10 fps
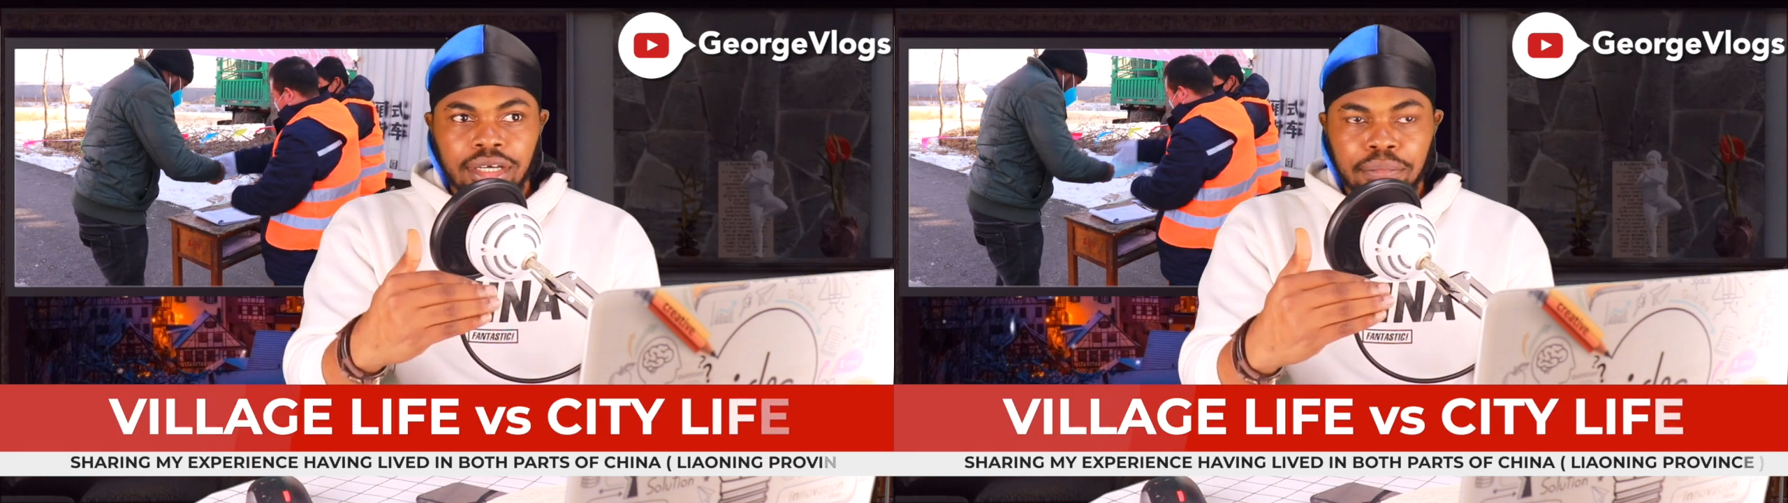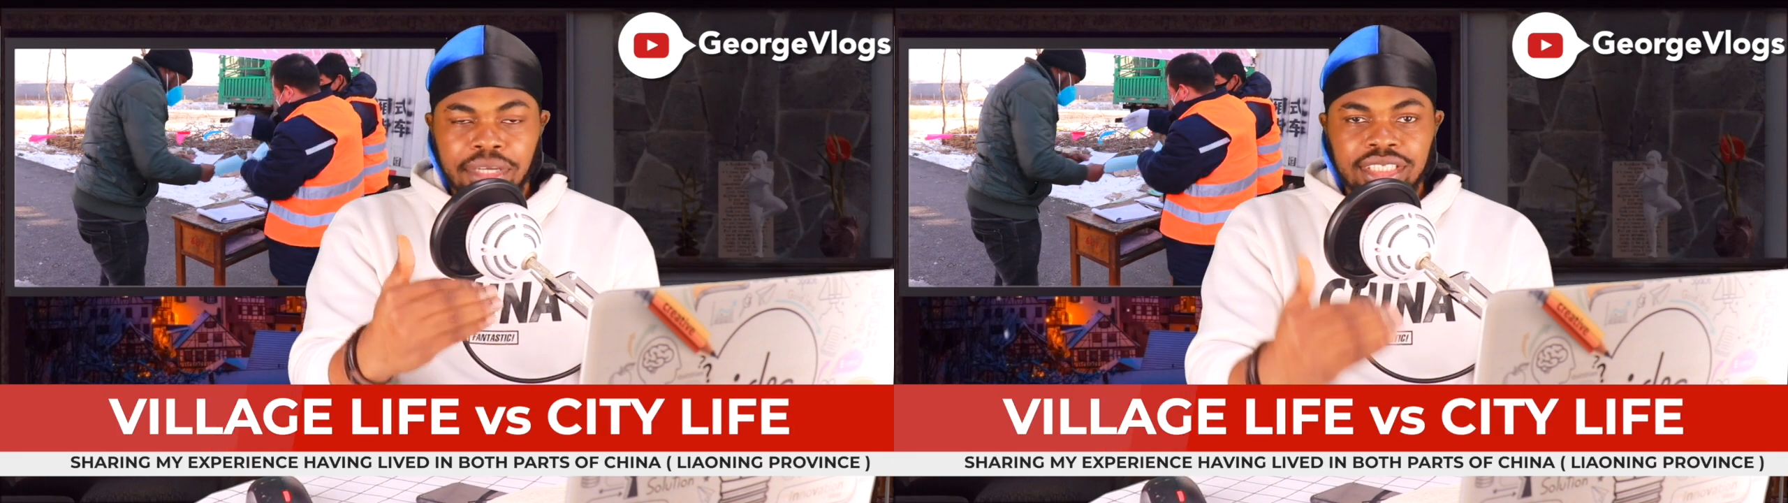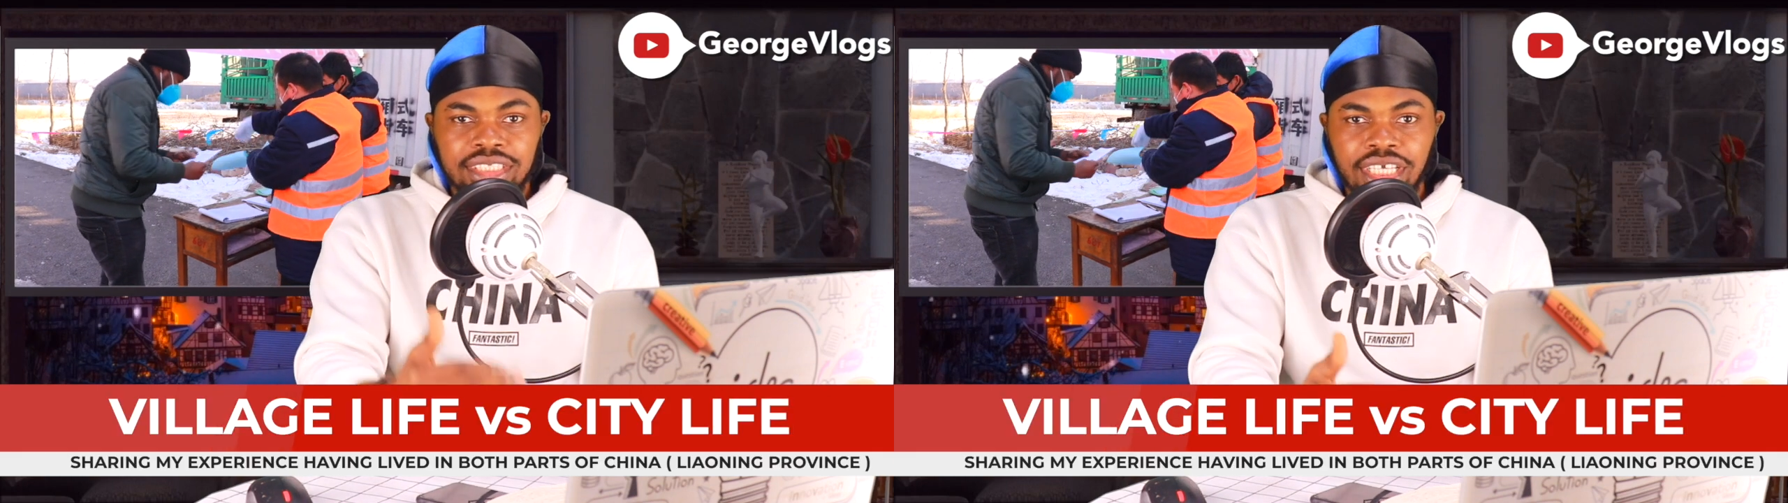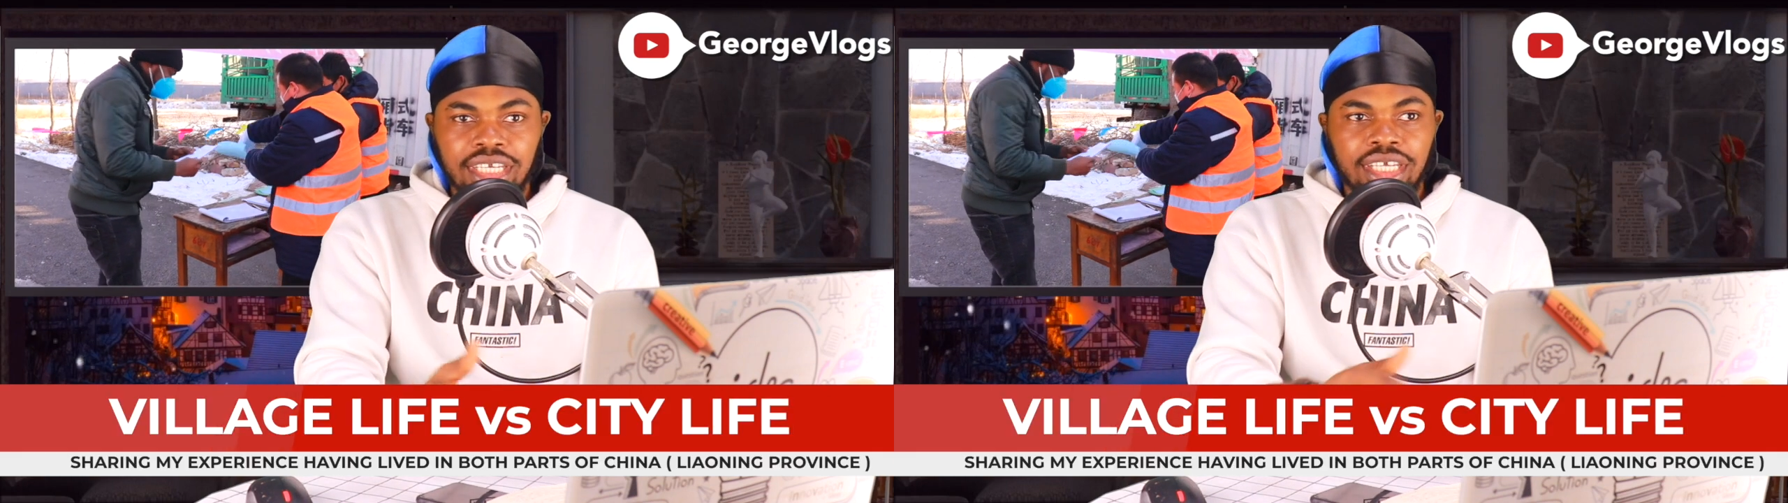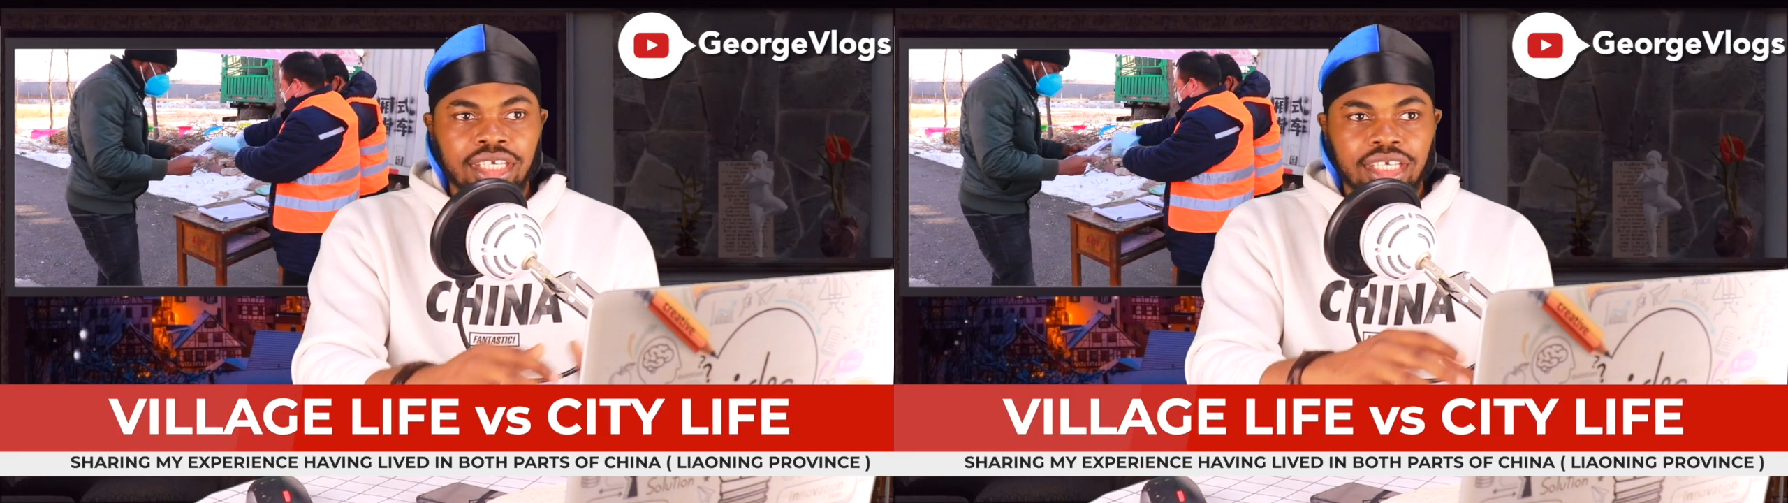
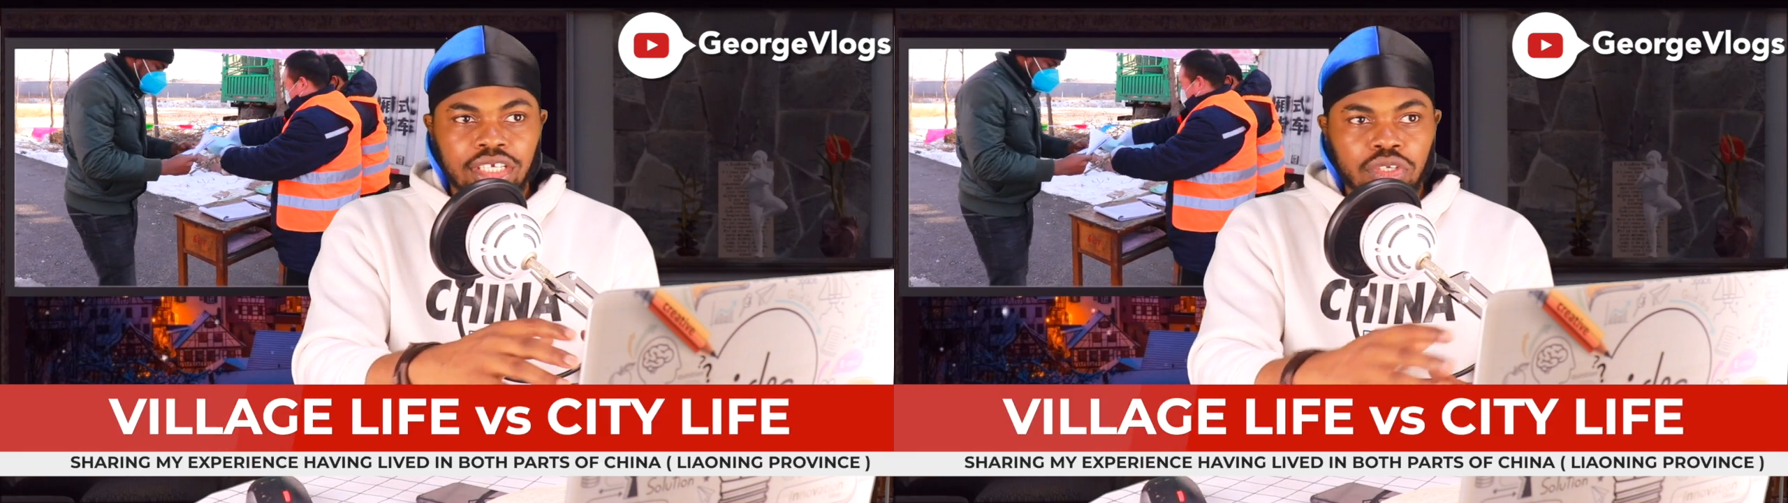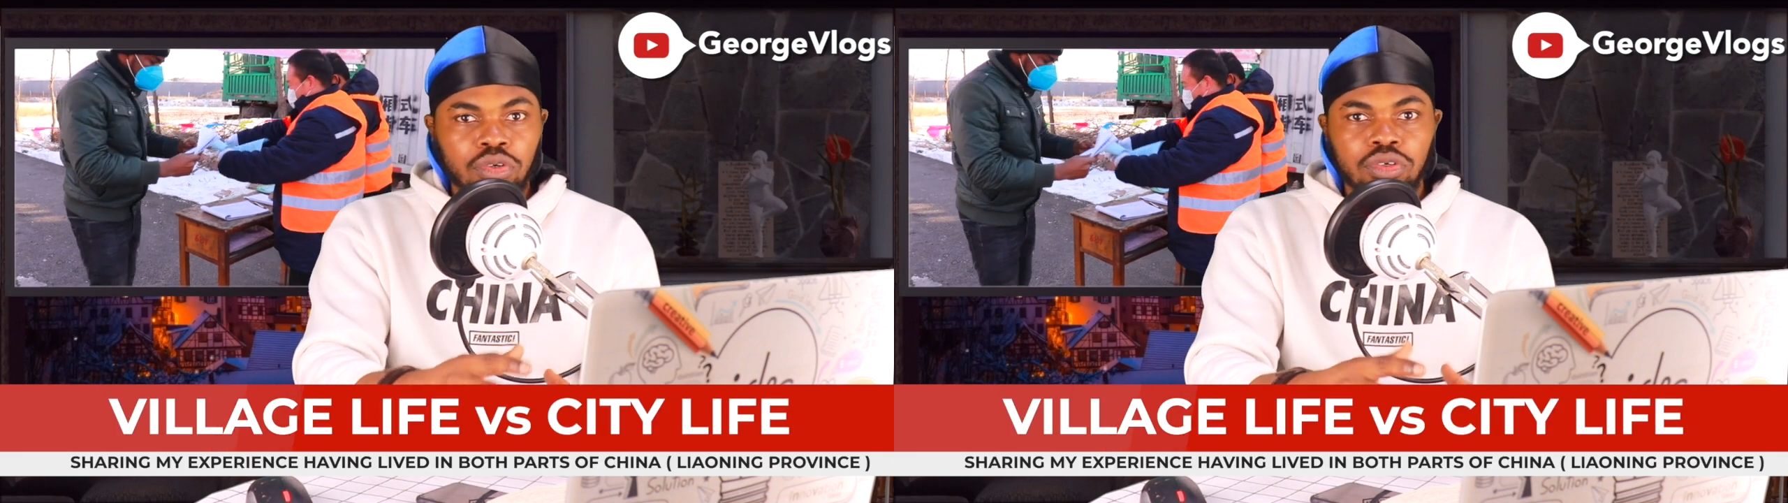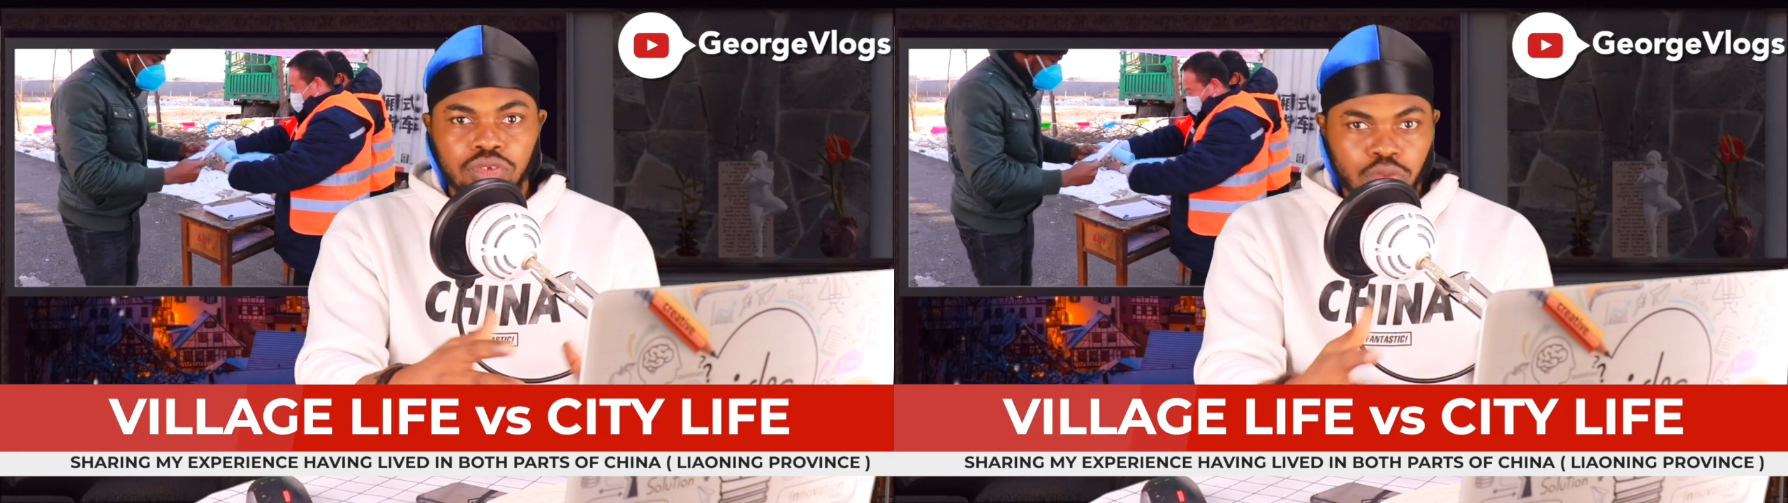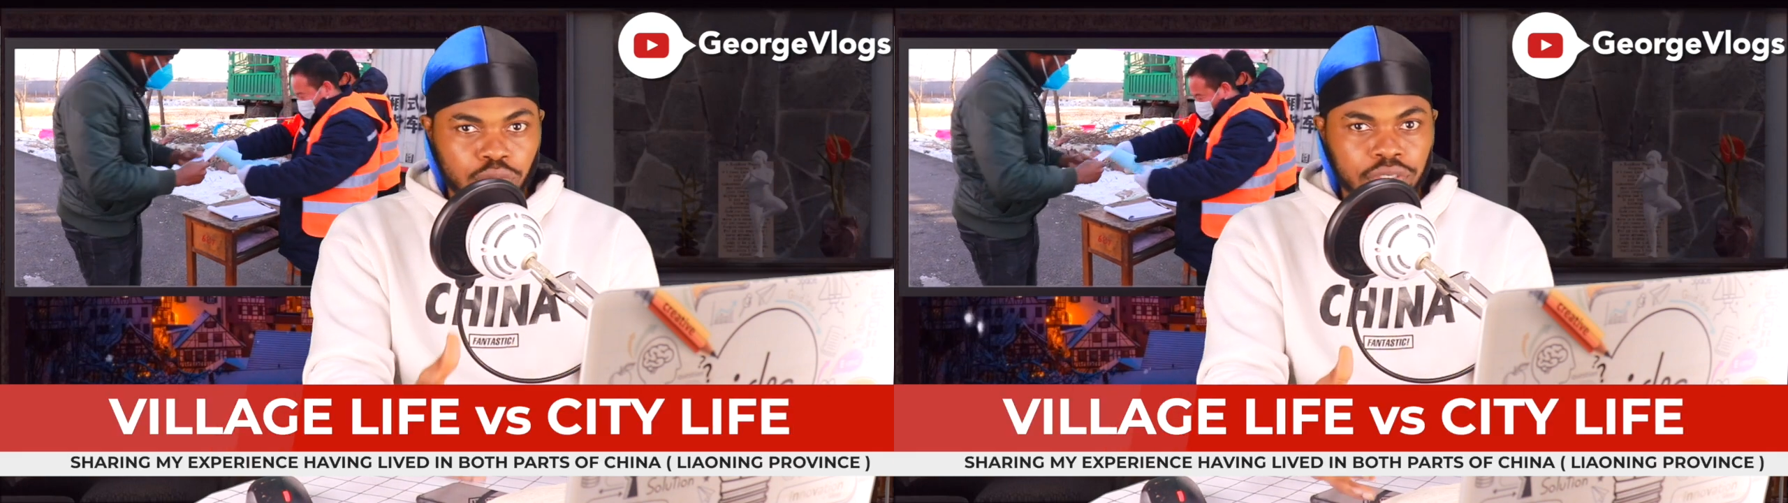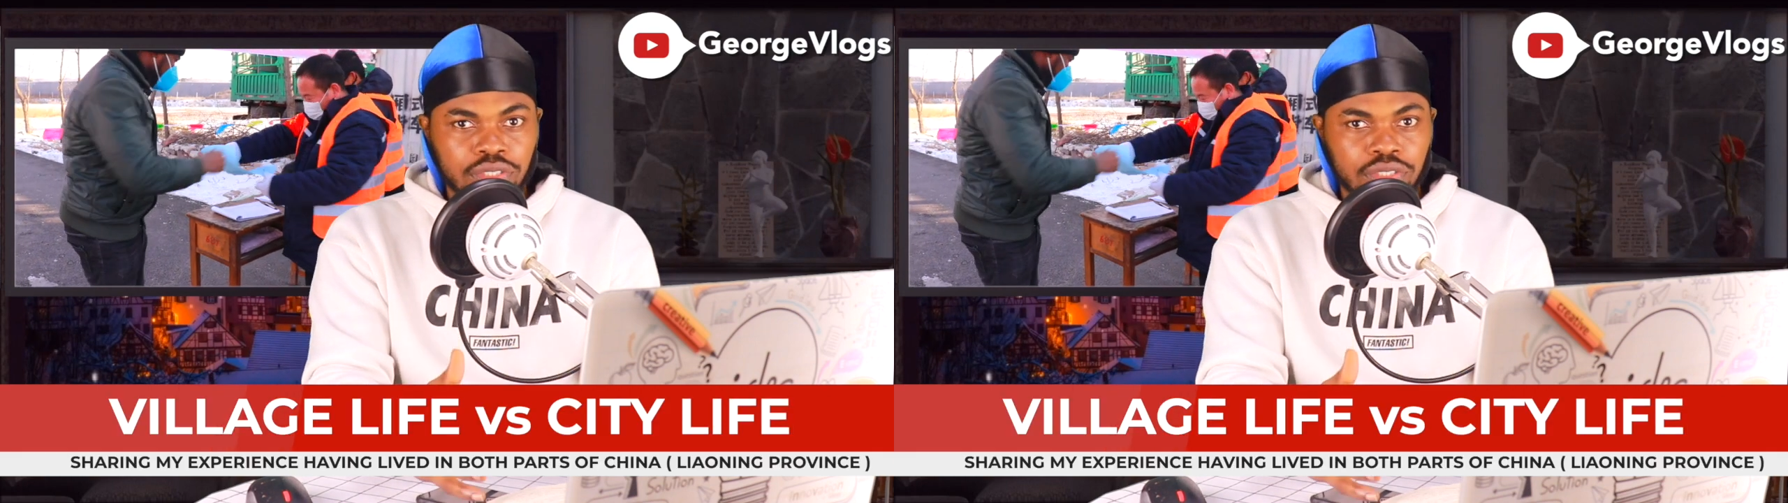maintaining, COVID